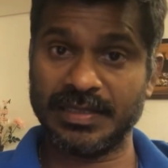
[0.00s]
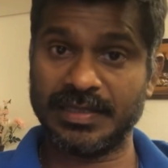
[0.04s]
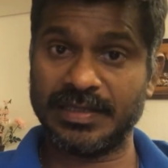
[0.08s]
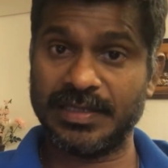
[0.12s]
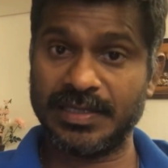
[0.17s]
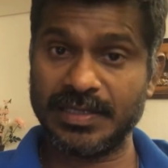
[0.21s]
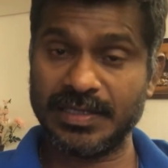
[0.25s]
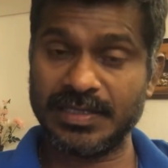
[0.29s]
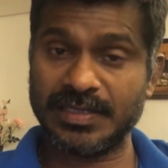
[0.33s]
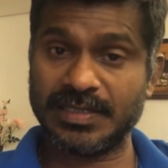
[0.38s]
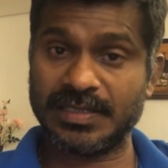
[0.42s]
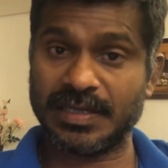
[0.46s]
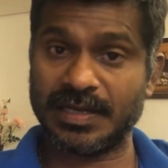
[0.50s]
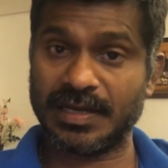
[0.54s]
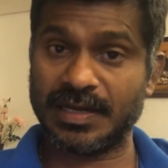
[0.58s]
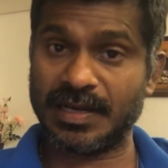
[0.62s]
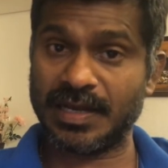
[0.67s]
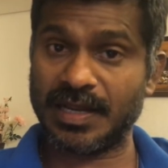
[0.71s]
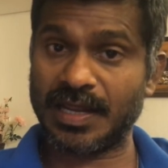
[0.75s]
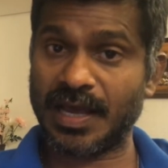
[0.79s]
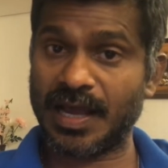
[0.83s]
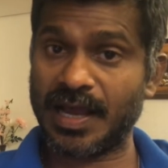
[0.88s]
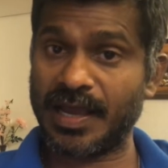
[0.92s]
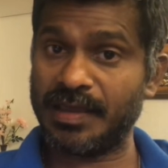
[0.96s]
this
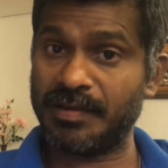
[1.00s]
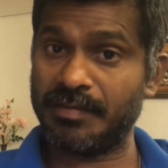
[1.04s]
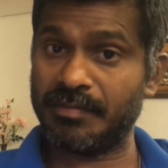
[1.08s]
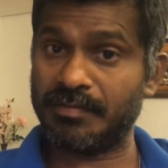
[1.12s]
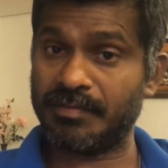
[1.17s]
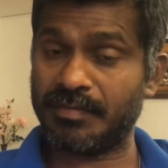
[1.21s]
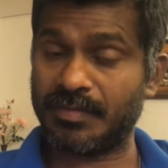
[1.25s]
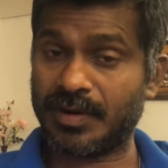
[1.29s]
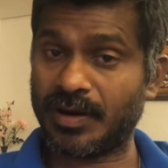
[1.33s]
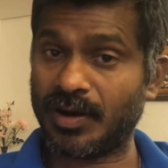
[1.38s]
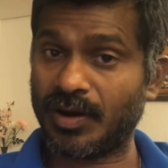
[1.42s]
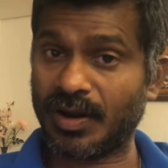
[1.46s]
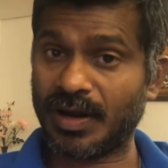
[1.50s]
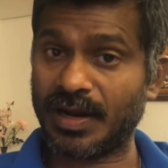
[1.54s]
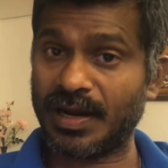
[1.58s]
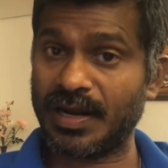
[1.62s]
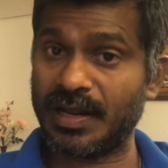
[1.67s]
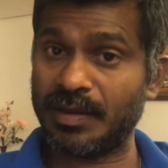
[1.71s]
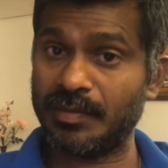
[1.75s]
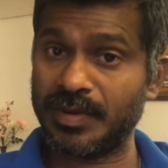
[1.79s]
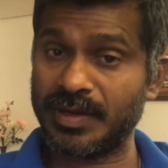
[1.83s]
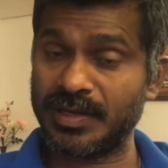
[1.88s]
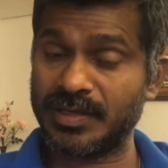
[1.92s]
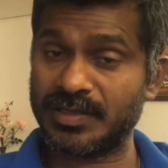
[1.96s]
lime or
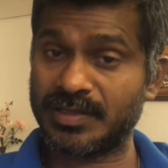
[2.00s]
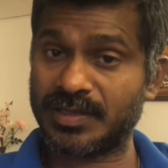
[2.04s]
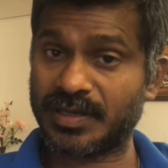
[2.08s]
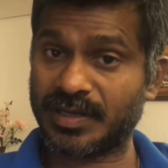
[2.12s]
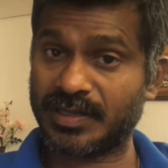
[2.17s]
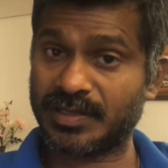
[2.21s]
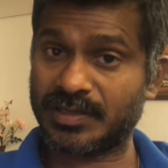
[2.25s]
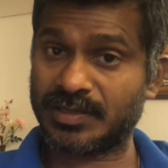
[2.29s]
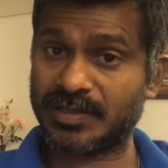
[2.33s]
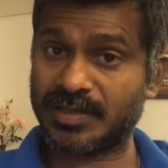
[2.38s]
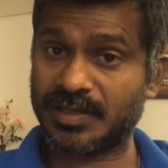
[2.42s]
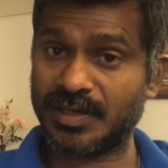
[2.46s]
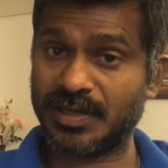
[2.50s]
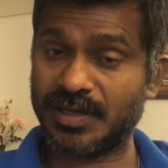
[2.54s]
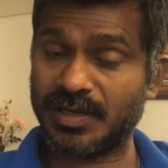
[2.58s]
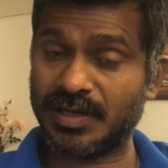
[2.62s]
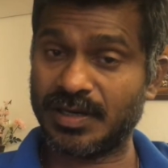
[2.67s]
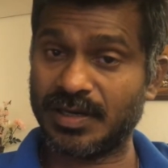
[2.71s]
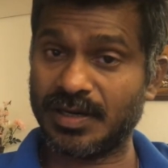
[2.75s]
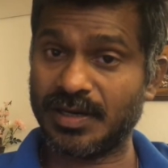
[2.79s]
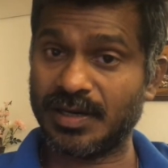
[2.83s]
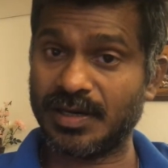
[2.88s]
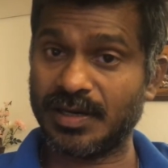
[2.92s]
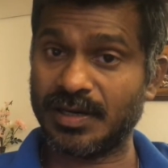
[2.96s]
lemon sized
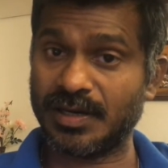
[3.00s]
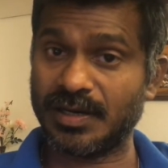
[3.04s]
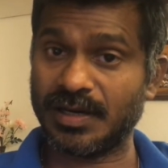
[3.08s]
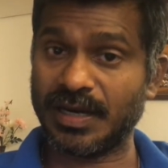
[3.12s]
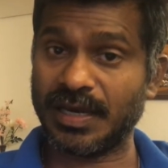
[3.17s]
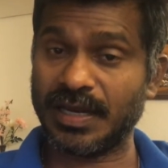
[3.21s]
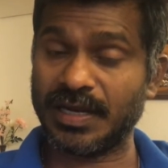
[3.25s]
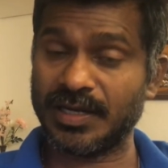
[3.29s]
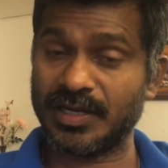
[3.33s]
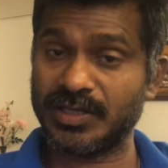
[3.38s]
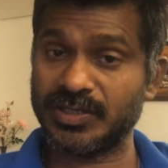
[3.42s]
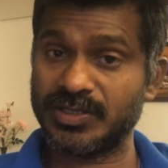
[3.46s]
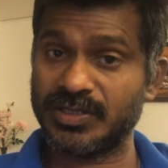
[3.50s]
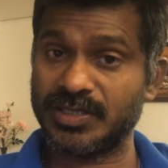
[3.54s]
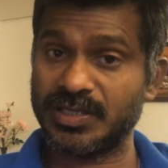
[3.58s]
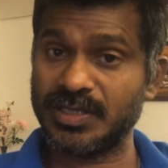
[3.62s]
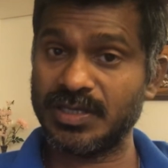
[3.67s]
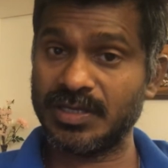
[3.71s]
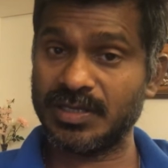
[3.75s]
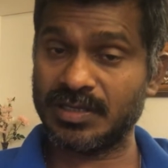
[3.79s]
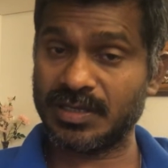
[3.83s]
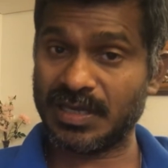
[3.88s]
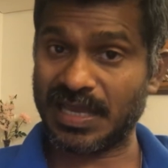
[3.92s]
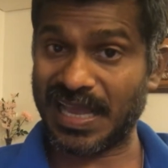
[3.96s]
uh,
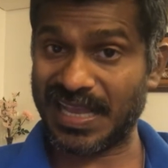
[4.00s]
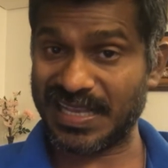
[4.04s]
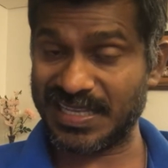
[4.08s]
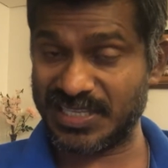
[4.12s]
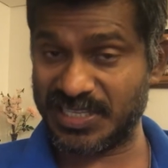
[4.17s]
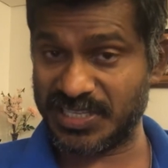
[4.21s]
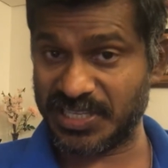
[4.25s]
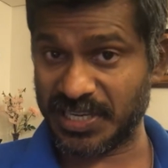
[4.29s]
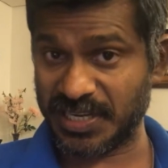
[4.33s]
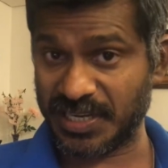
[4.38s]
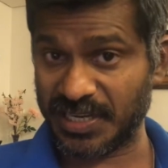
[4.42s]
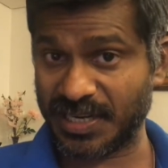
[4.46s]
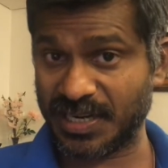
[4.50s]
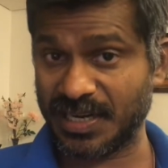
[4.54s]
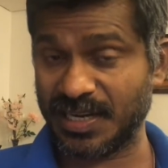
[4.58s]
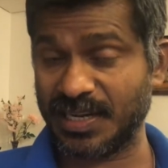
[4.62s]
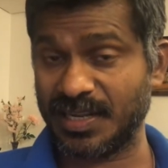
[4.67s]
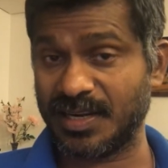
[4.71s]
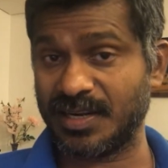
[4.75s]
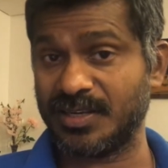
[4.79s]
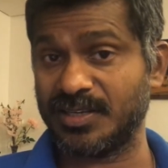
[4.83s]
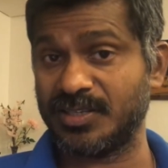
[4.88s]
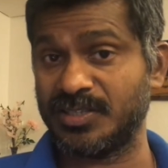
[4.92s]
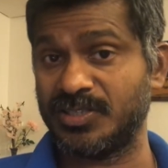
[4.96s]
energy, a gentle
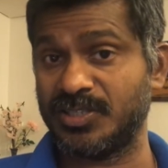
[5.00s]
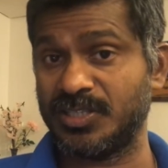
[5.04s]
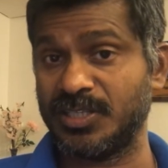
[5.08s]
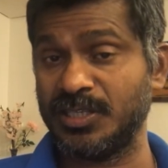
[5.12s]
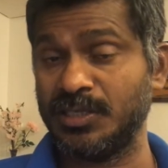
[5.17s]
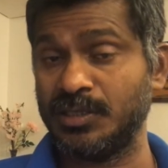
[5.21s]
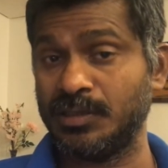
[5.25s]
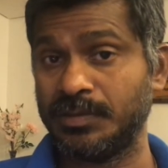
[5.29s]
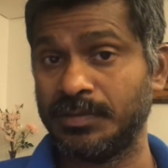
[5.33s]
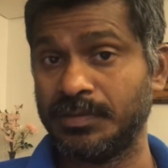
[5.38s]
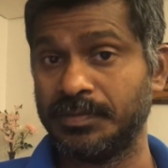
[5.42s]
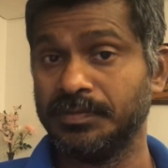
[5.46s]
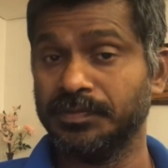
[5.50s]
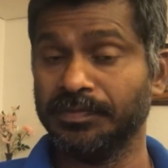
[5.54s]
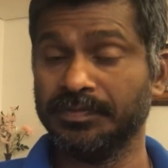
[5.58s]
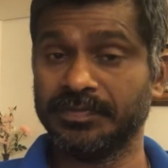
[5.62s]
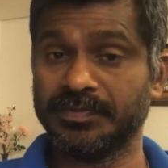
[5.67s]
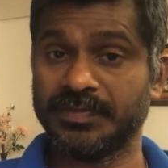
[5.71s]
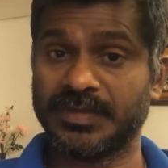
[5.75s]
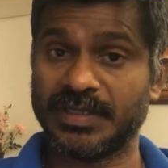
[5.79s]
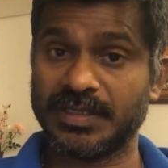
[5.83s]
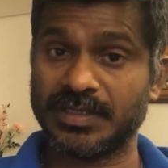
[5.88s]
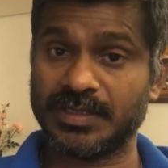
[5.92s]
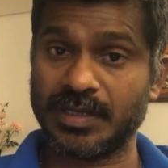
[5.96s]
energy,
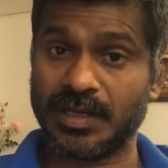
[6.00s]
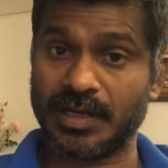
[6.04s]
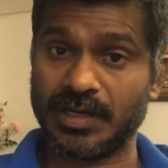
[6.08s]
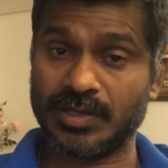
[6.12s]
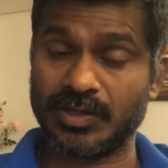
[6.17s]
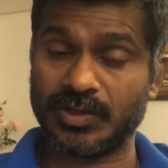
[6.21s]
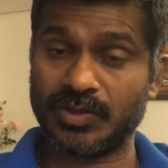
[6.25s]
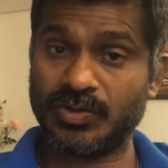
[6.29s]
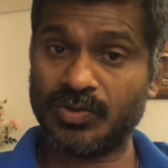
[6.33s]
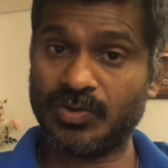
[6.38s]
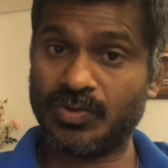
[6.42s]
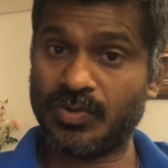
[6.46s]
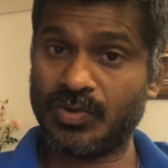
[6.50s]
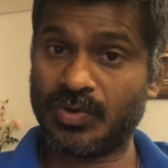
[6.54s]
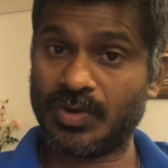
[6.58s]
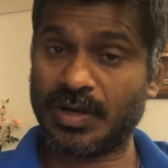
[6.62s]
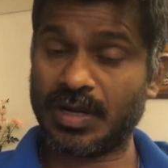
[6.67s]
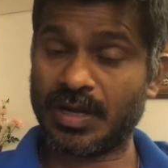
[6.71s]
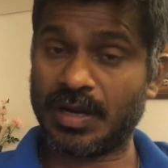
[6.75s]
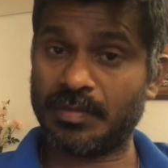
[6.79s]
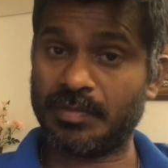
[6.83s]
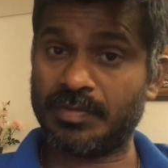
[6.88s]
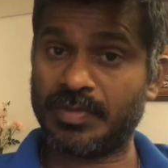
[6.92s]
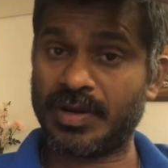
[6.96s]
started to
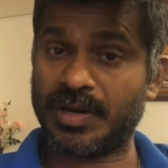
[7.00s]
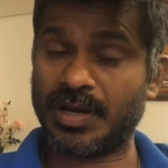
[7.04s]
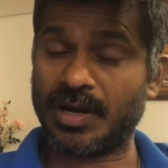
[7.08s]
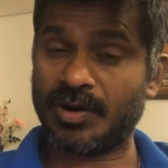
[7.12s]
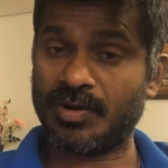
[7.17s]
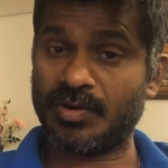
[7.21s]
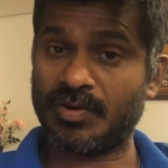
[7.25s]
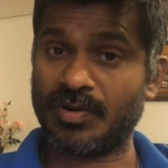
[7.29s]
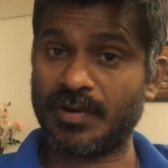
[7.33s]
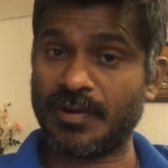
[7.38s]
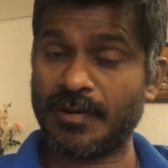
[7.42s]
come down